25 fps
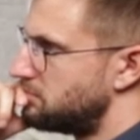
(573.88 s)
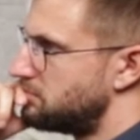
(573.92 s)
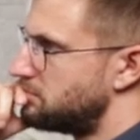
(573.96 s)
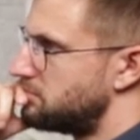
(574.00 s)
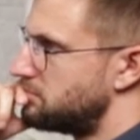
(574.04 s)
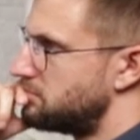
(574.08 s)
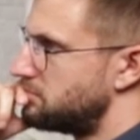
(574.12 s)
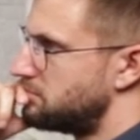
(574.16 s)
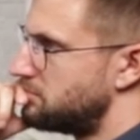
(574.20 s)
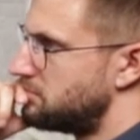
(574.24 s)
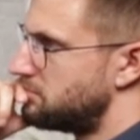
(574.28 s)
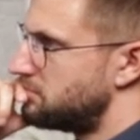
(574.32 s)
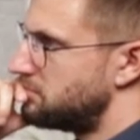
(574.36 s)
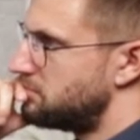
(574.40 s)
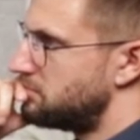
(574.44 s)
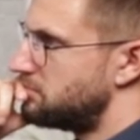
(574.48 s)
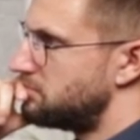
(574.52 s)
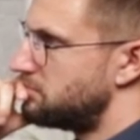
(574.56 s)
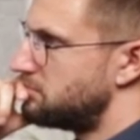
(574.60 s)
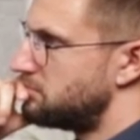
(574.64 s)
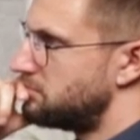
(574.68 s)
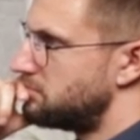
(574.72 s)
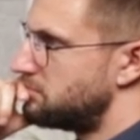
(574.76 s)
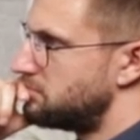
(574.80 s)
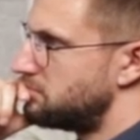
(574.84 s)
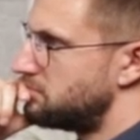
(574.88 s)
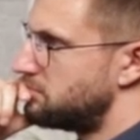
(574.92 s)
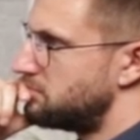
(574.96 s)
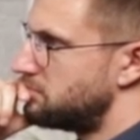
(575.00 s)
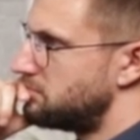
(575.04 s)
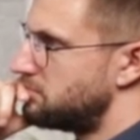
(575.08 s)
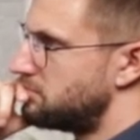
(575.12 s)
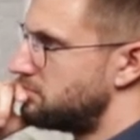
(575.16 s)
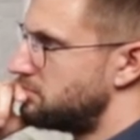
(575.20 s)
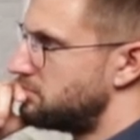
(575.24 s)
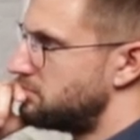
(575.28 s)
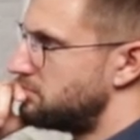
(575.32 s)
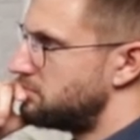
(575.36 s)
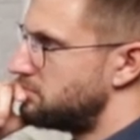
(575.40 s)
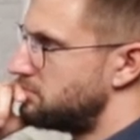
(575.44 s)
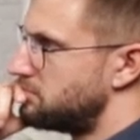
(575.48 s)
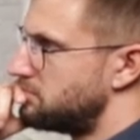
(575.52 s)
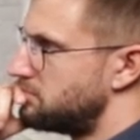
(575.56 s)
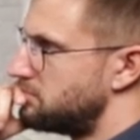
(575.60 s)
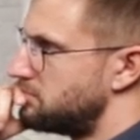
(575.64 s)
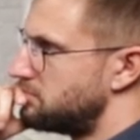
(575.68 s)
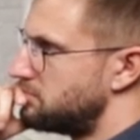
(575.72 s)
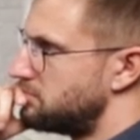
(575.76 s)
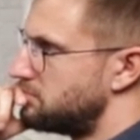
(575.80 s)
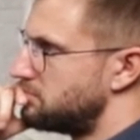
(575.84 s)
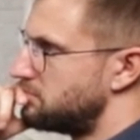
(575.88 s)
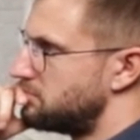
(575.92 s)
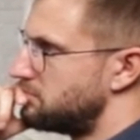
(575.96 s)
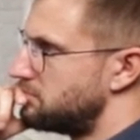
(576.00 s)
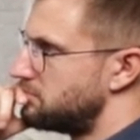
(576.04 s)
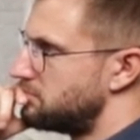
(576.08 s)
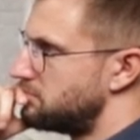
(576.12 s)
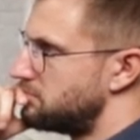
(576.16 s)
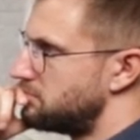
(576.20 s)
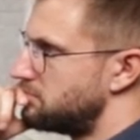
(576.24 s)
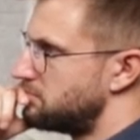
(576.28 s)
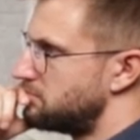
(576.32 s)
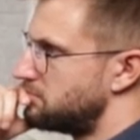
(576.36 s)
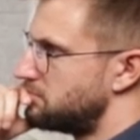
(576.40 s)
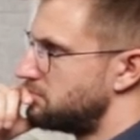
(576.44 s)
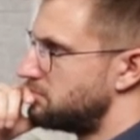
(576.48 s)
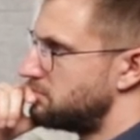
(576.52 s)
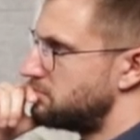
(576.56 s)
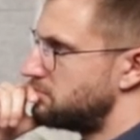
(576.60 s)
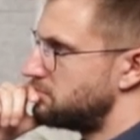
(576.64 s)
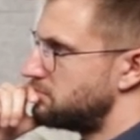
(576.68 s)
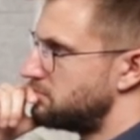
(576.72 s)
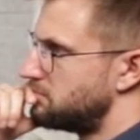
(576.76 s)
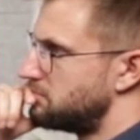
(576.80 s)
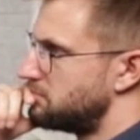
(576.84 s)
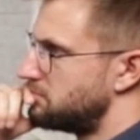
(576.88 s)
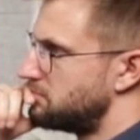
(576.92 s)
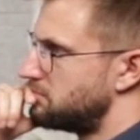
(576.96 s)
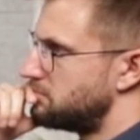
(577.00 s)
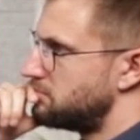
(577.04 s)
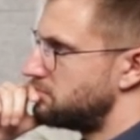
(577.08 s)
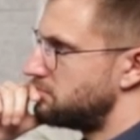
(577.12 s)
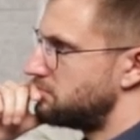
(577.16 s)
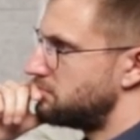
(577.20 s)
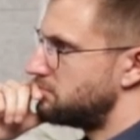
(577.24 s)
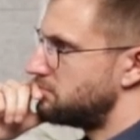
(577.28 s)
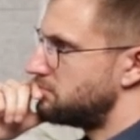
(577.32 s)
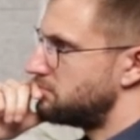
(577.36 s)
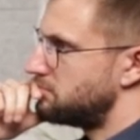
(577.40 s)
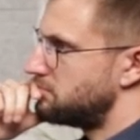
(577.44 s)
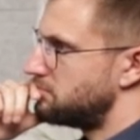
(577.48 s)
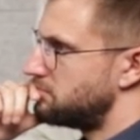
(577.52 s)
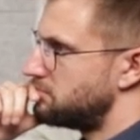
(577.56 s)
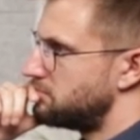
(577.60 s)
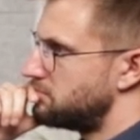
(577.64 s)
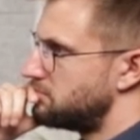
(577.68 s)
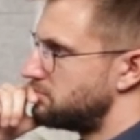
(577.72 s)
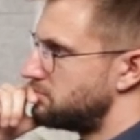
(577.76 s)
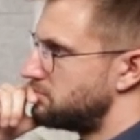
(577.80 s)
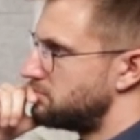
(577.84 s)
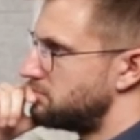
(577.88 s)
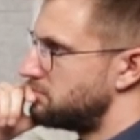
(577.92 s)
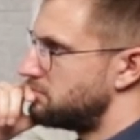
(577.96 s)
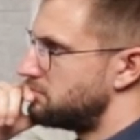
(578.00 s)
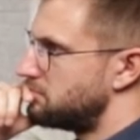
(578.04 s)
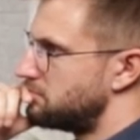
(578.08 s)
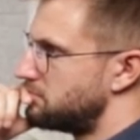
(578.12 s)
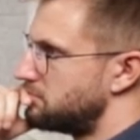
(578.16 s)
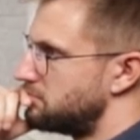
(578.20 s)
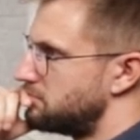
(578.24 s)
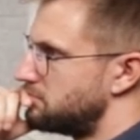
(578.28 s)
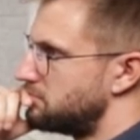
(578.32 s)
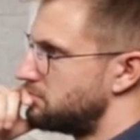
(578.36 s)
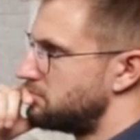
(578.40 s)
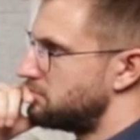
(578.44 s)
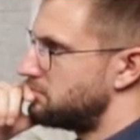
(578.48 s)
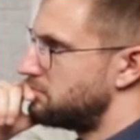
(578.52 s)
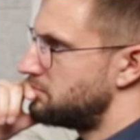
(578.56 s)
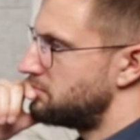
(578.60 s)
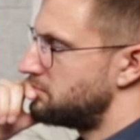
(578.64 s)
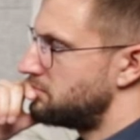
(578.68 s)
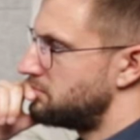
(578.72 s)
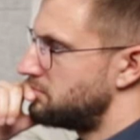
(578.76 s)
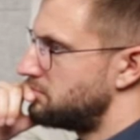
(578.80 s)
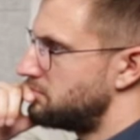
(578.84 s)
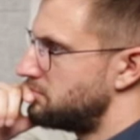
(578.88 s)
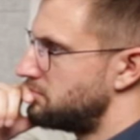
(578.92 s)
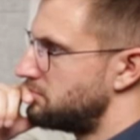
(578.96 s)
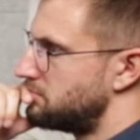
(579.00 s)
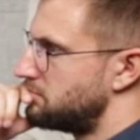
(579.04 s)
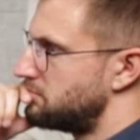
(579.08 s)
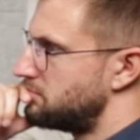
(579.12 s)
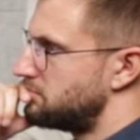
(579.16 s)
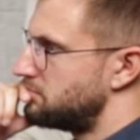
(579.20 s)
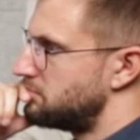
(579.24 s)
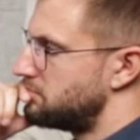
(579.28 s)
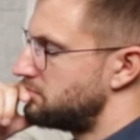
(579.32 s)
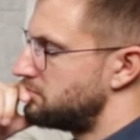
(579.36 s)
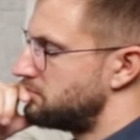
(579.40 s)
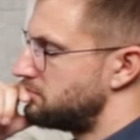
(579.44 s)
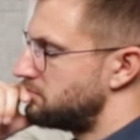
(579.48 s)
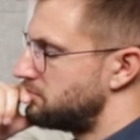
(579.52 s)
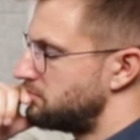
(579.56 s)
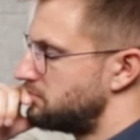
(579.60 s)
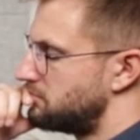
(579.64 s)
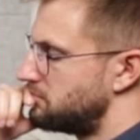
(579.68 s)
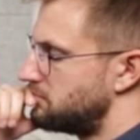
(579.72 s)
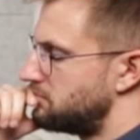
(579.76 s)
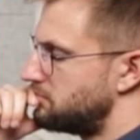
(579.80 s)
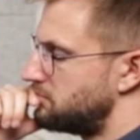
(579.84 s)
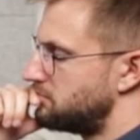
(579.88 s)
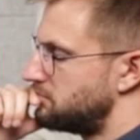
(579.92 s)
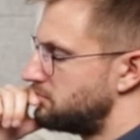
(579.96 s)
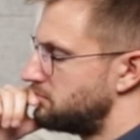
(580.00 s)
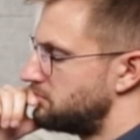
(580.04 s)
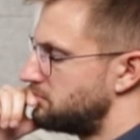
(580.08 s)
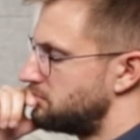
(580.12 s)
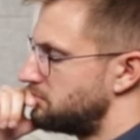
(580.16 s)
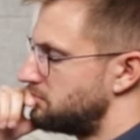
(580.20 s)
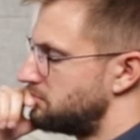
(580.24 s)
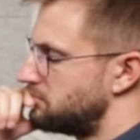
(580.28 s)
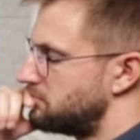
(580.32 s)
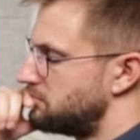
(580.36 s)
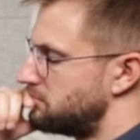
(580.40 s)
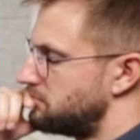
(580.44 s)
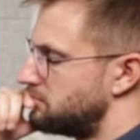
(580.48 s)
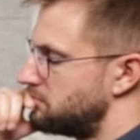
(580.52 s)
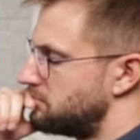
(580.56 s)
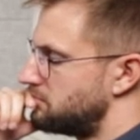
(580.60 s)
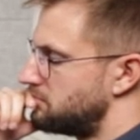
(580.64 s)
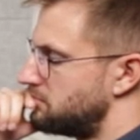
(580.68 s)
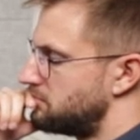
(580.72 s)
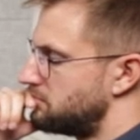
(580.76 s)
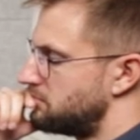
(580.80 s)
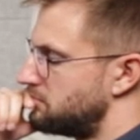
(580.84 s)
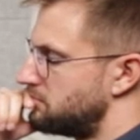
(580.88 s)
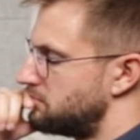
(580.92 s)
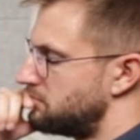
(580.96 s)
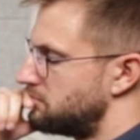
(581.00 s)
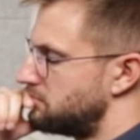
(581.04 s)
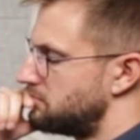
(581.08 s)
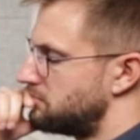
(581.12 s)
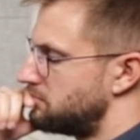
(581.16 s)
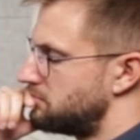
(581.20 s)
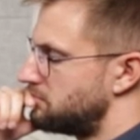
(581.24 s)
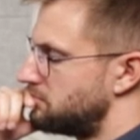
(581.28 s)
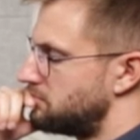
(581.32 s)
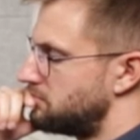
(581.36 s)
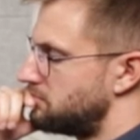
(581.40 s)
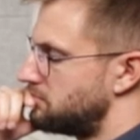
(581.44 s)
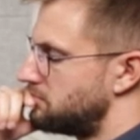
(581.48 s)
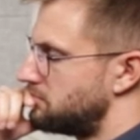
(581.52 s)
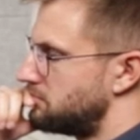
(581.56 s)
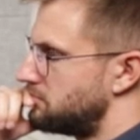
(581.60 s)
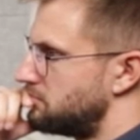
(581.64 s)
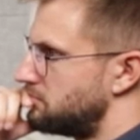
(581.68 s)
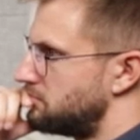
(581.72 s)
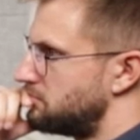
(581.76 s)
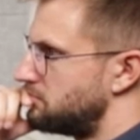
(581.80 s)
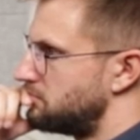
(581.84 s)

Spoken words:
This person isn't speaking.